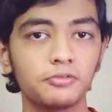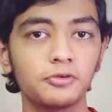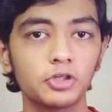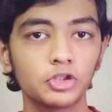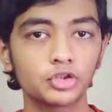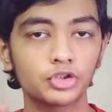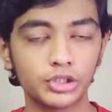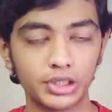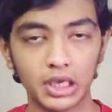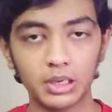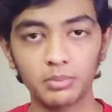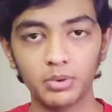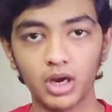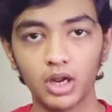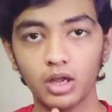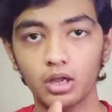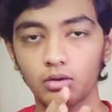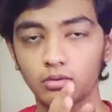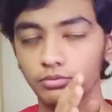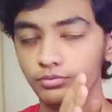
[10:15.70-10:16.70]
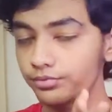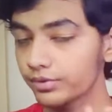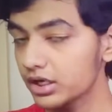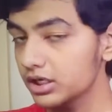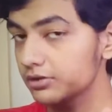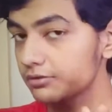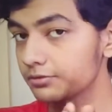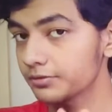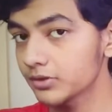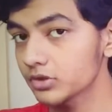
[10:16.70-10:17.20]
first camera,
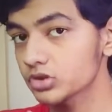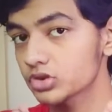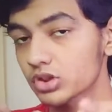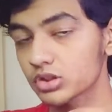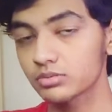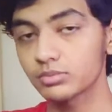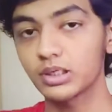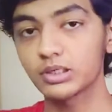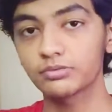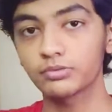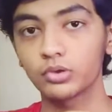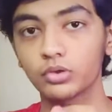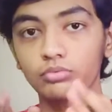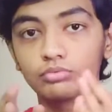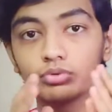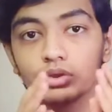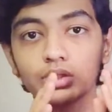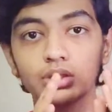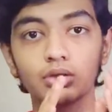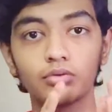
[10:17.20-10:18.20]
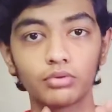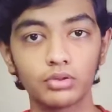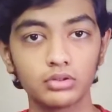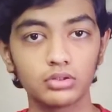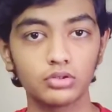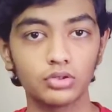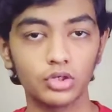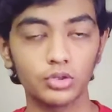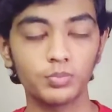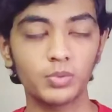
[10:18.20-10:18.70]
very first smartphone with the
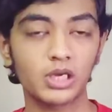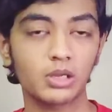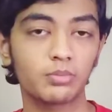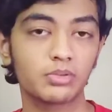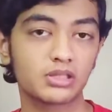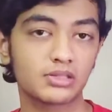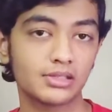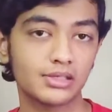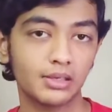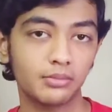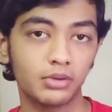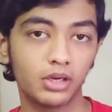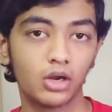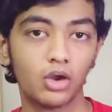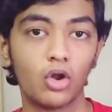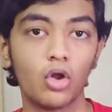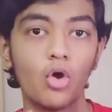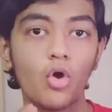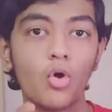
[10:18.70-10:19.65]
108 megapixel camera.